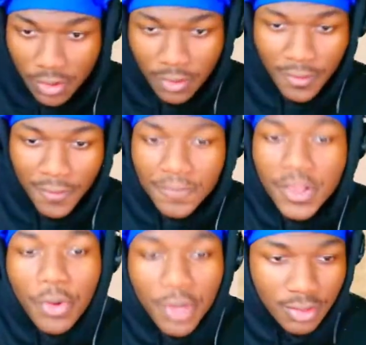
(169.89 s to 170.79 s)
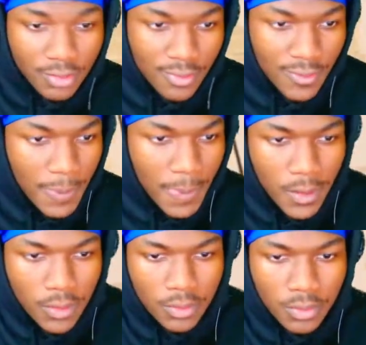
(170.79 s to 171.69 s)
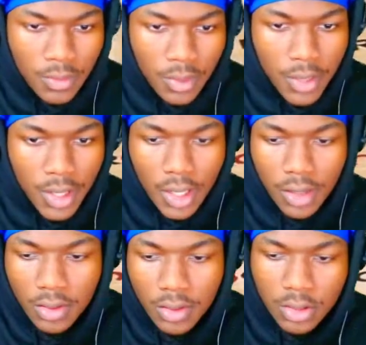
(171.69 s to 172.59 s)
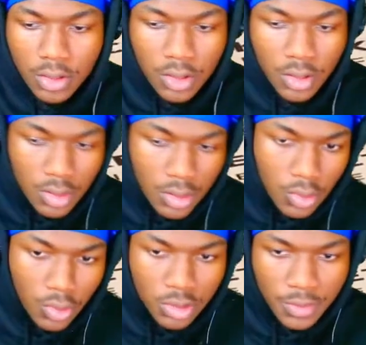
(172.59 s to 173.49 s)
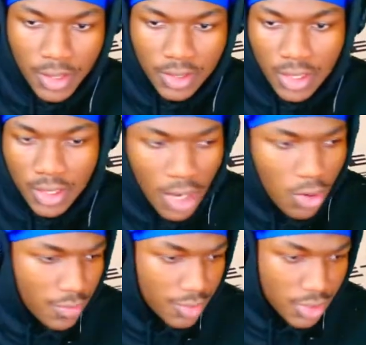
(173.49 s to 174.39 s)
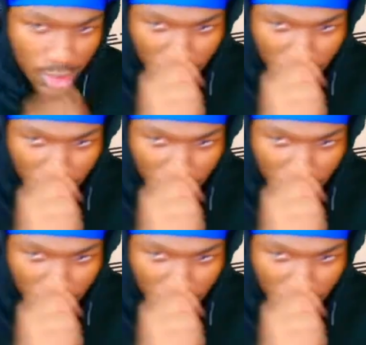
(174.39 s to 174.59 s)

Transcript: Floated. Get too far away from this Laker team. Quarter's about to end. Y'all don't even see it.